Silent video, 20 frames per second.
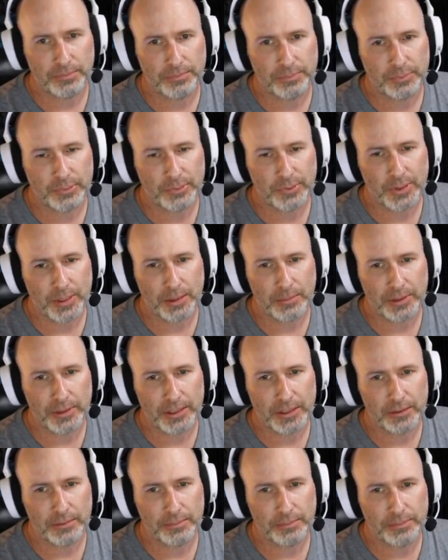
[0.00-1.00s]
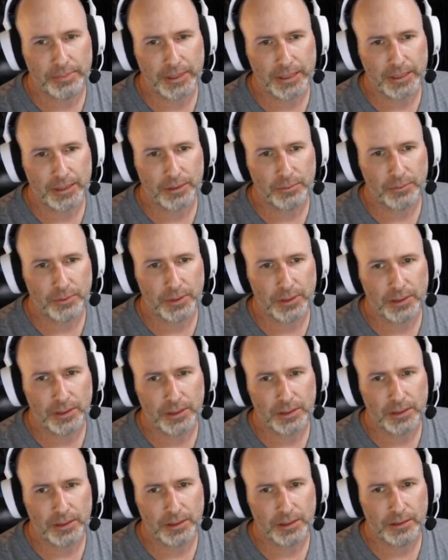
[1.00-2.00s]
Probably the bigger
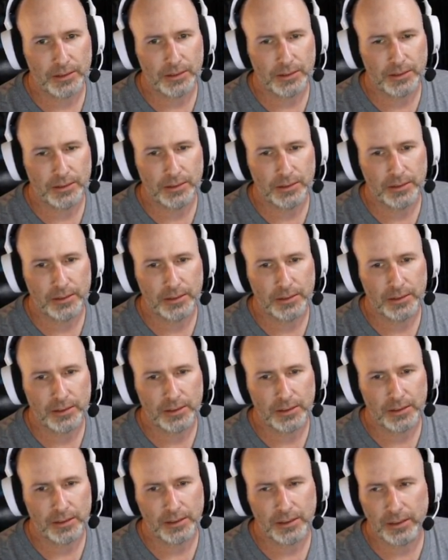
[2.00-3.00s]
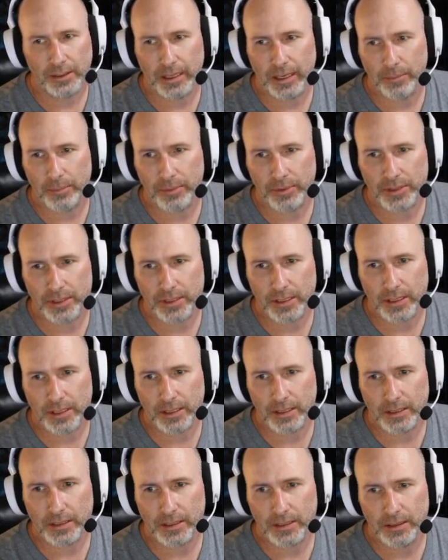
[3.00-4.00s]
one. Let's look at a
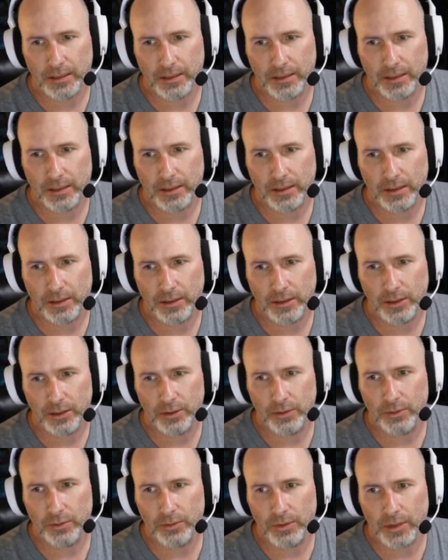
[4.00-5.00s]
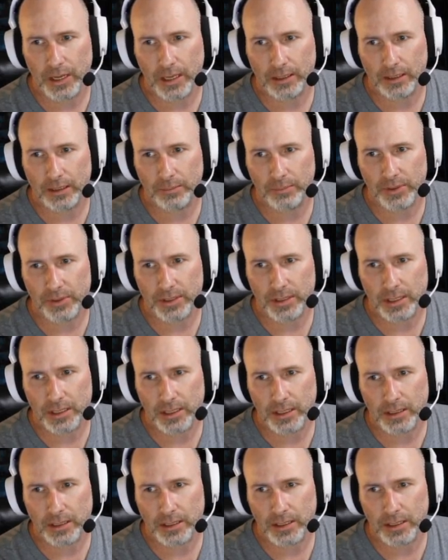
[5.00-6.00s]
percentage. Who got the
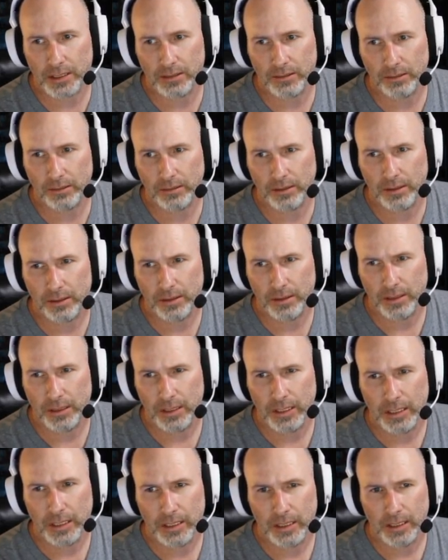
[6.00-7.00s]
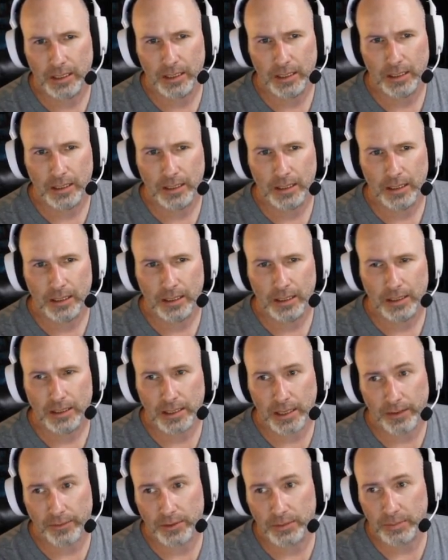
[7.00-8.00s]
percentage killed?
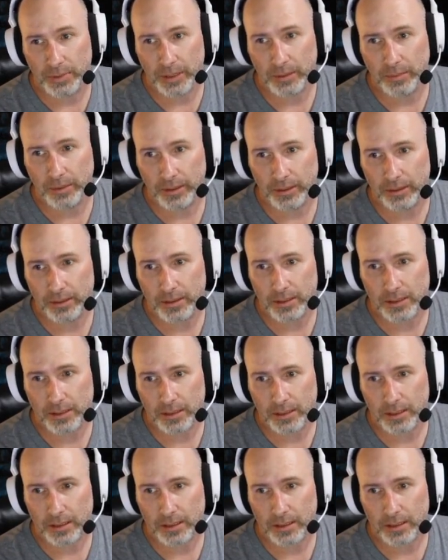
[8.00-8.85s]
Savage Big Boss.